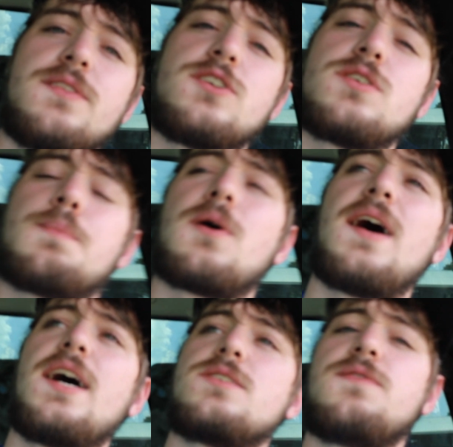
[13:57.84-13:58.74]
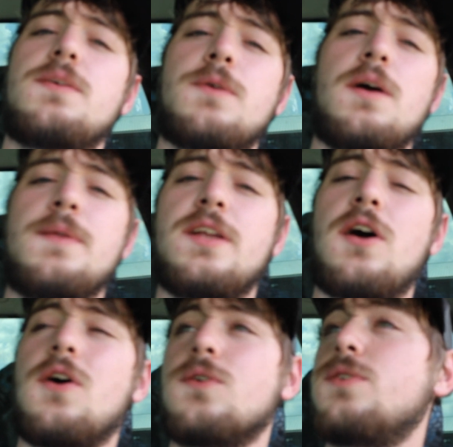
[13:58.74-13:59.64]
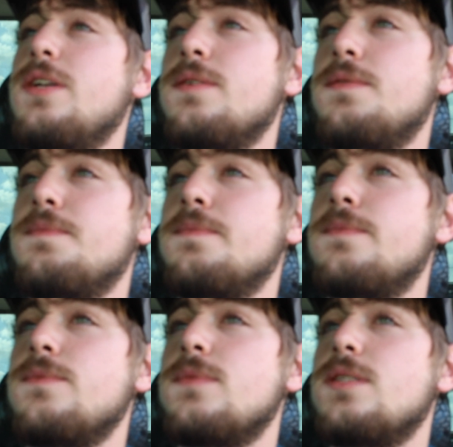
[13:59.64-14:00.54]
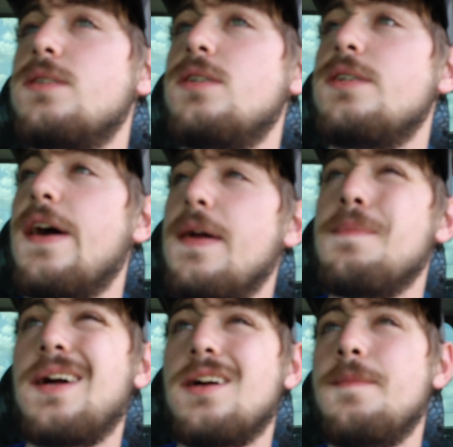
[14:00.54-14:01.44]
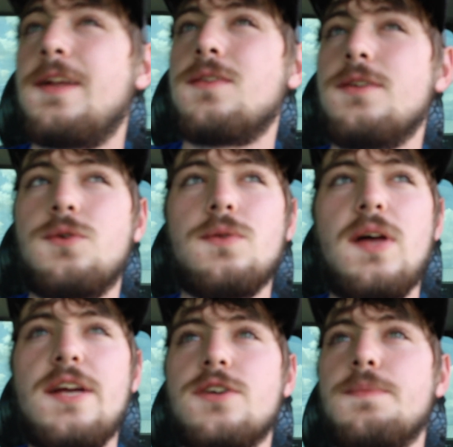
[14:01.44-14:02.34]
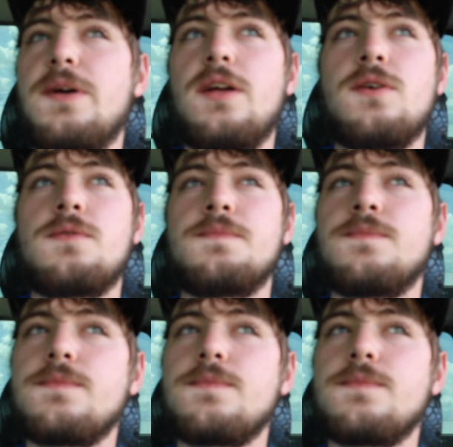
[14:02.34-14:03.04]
the surprise of him coming in early. Now, he might come in a little later depending on